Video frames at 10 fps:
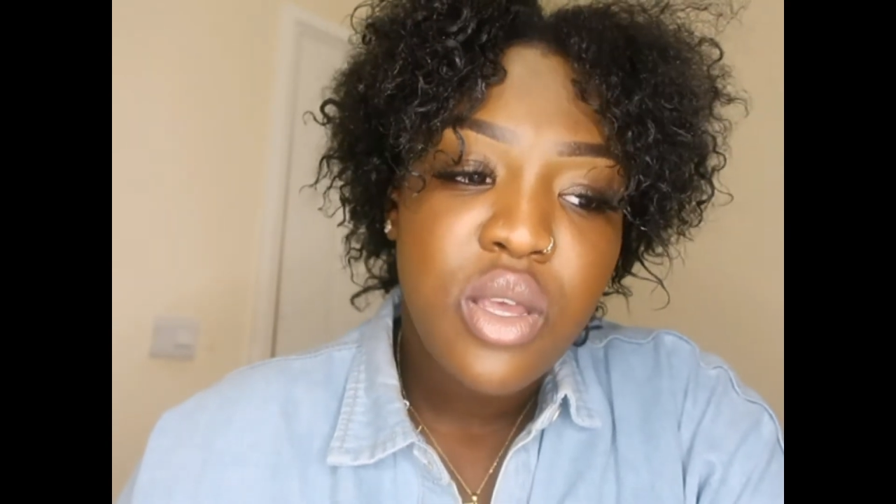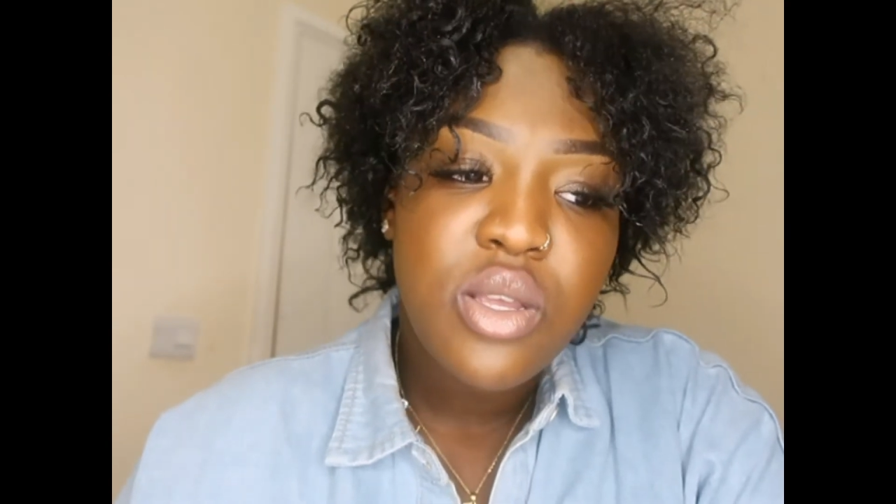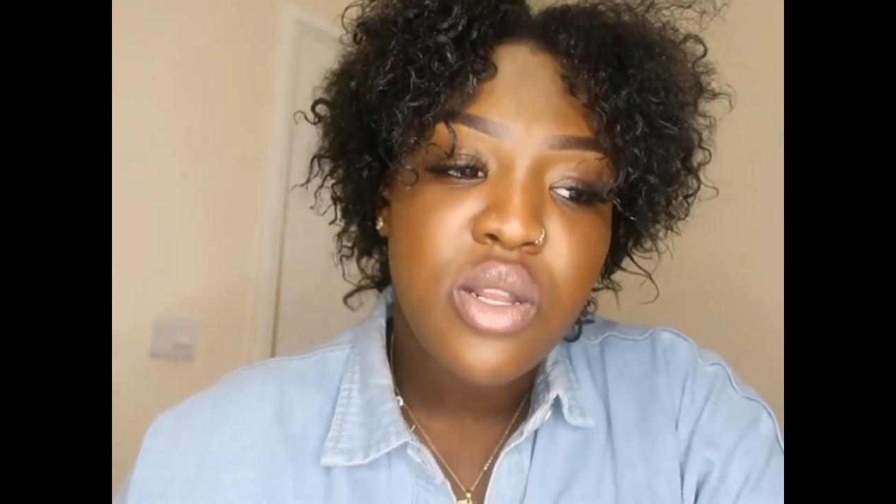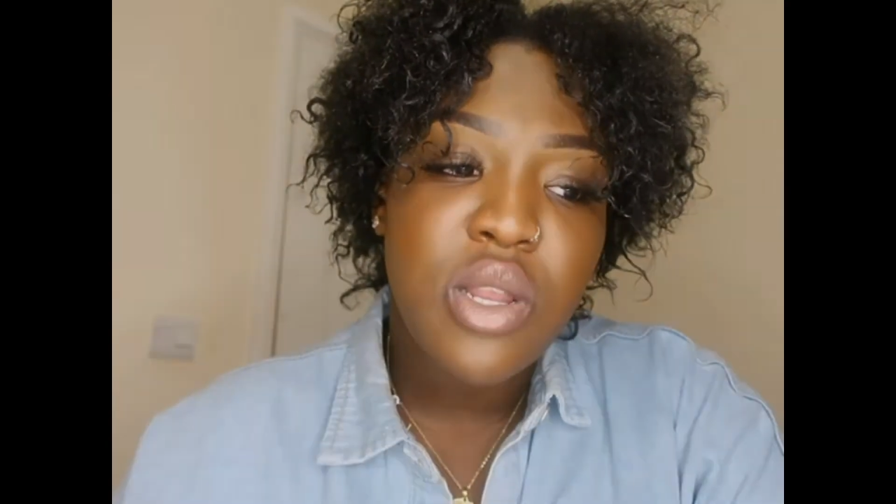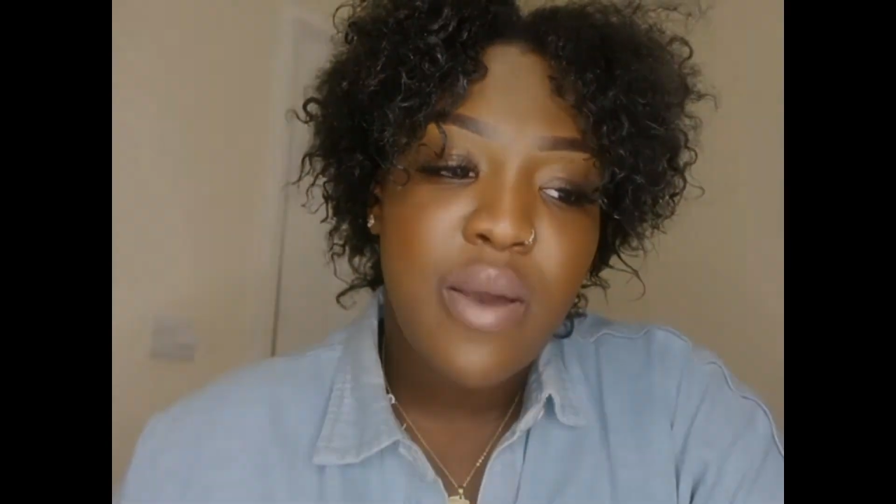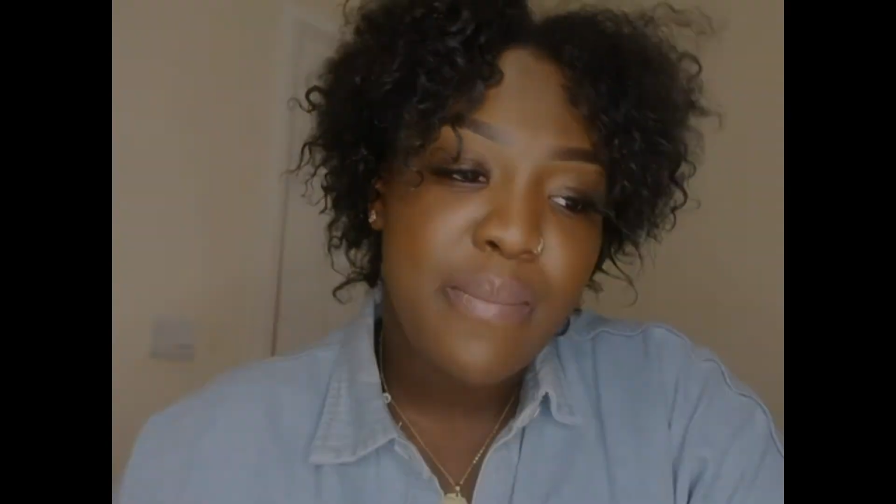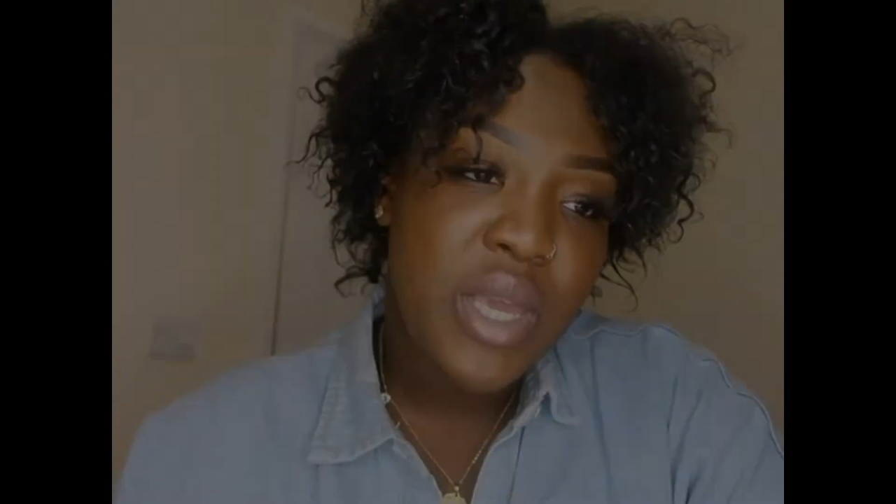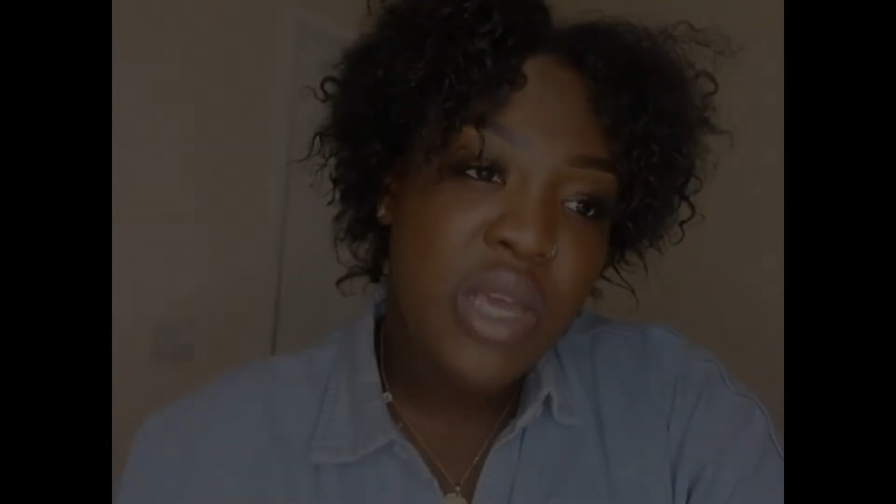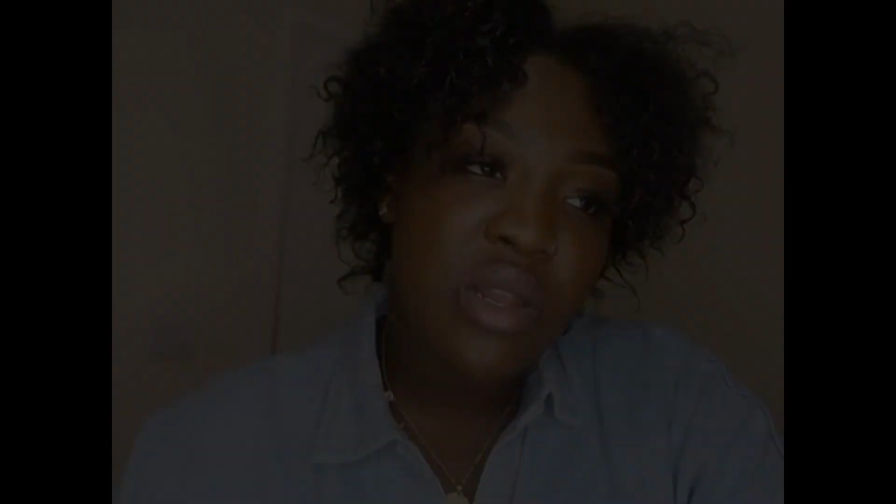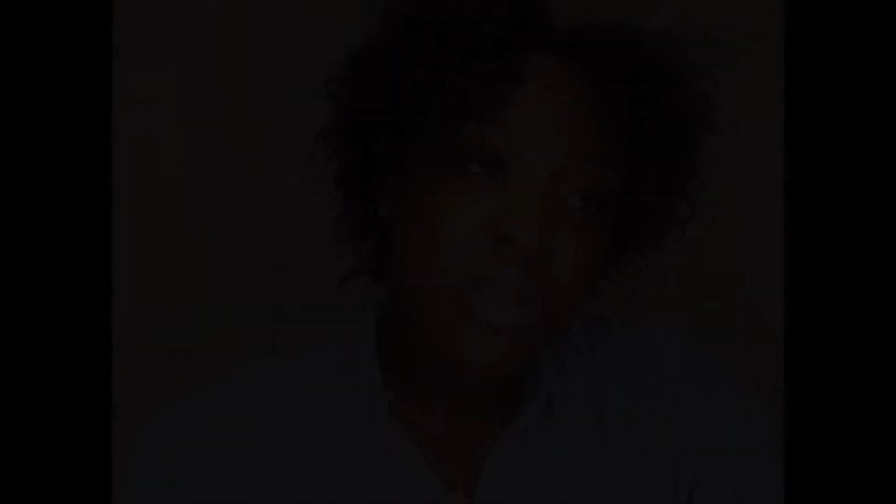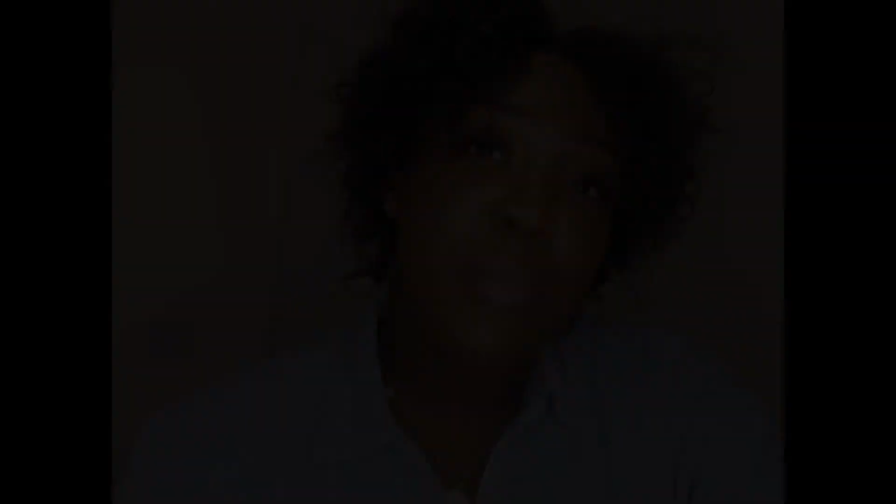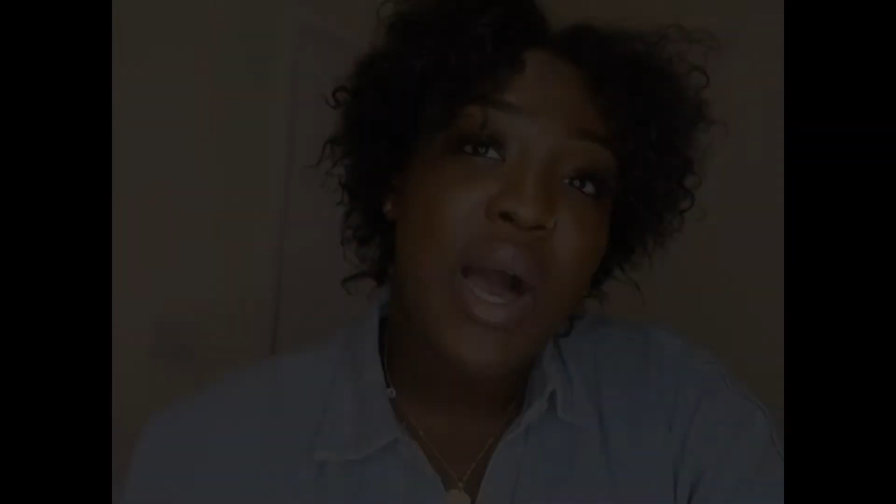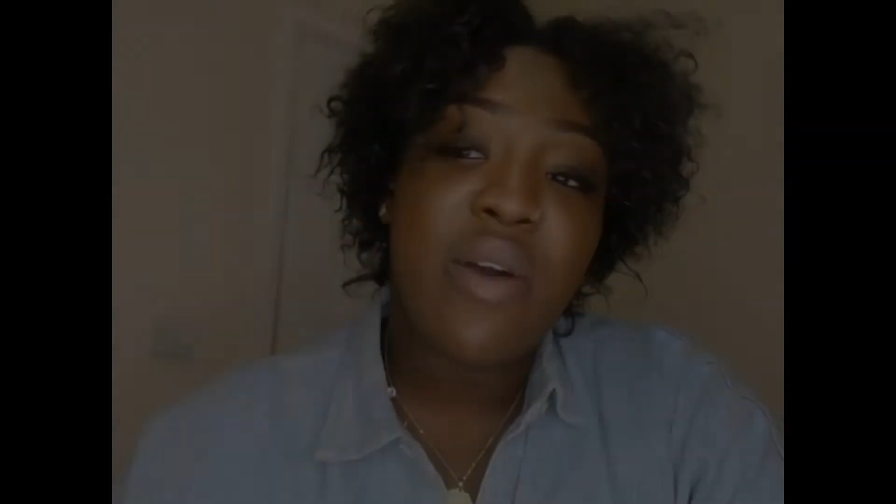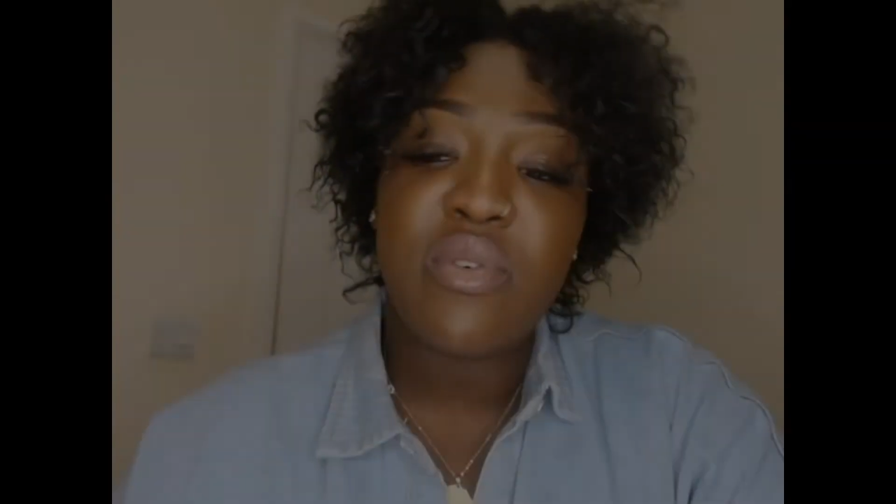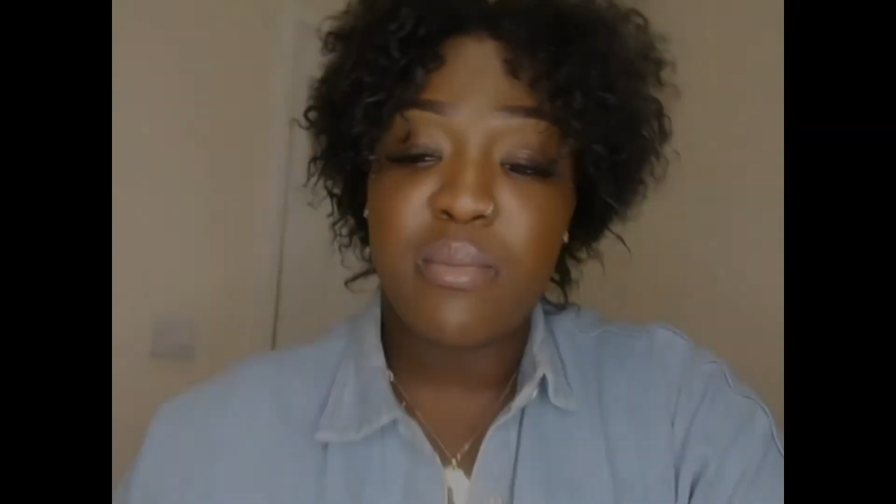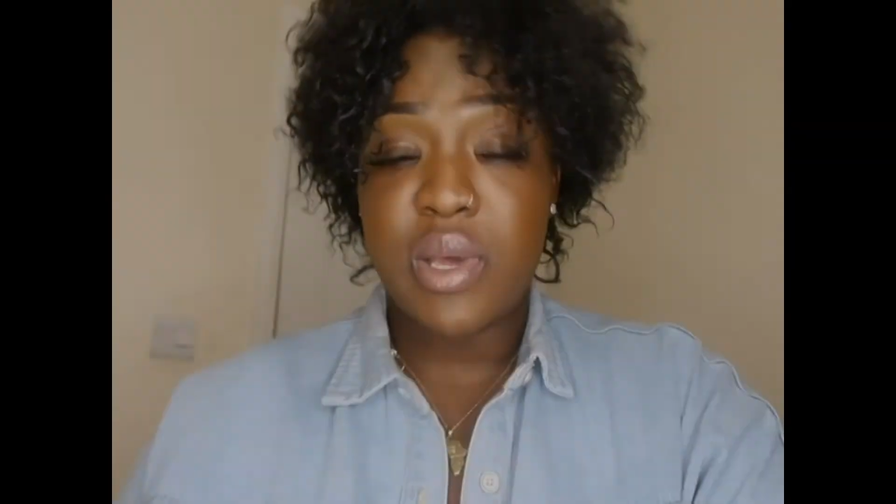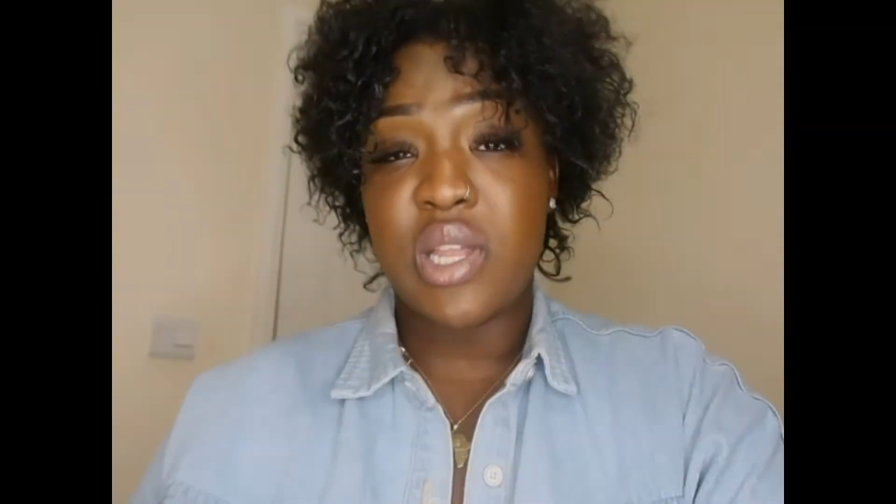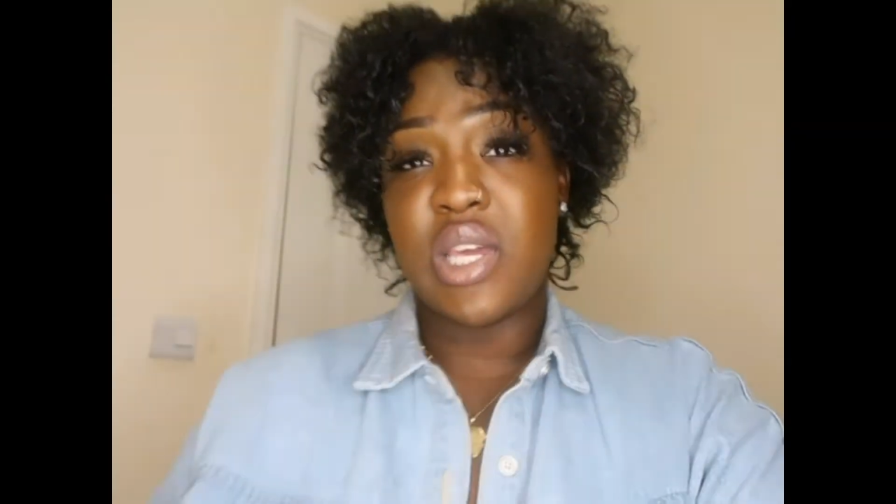you know what I mean, having an